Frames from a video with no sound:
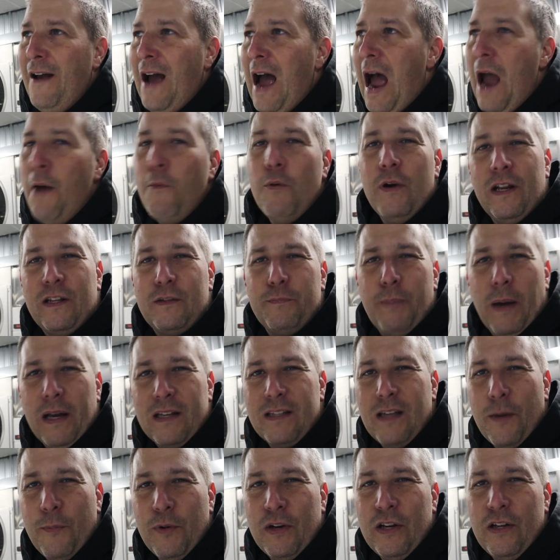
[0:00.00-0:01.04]
I wouldn't
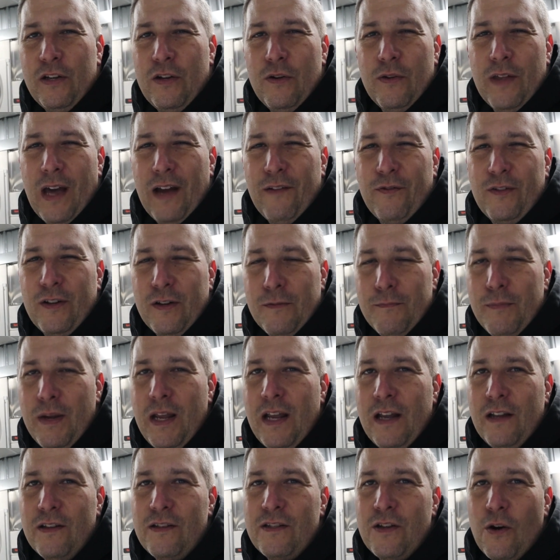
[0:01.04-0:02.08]
expect someone to do that to
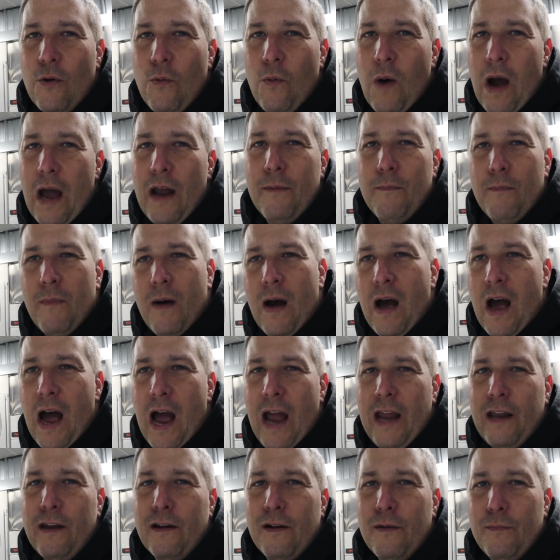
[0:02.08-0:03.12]
me, so why am
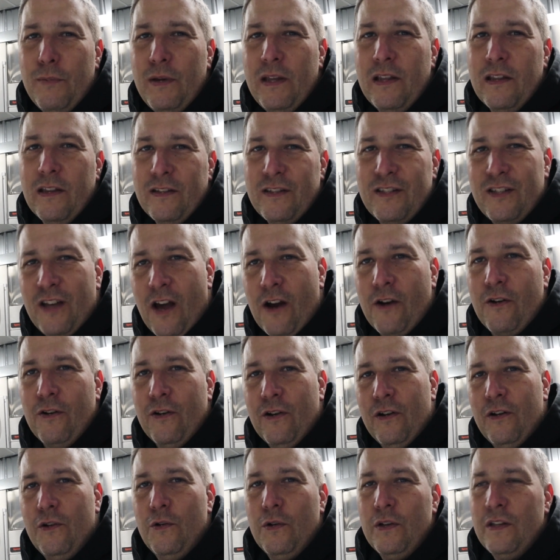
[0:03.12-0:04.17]
I going to be the sucker
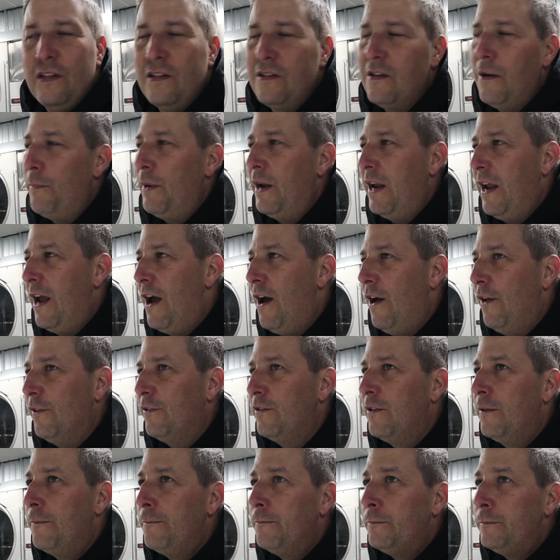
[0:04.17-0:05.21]
to do it to somebody
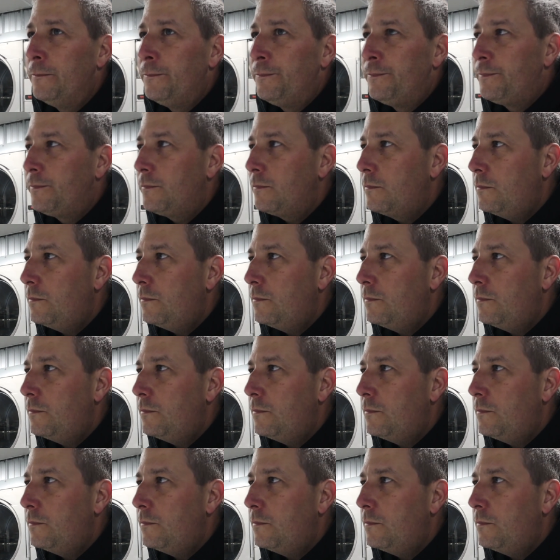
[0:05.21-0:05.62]
else?